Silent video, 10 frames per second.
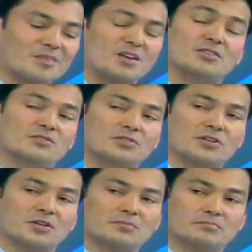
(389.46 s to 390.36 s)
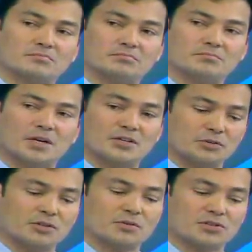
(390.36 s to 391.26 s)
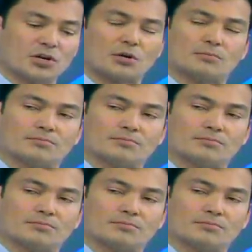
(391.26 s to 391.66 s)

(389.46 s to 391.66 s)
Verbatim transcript: I know it was her. I knew it was her.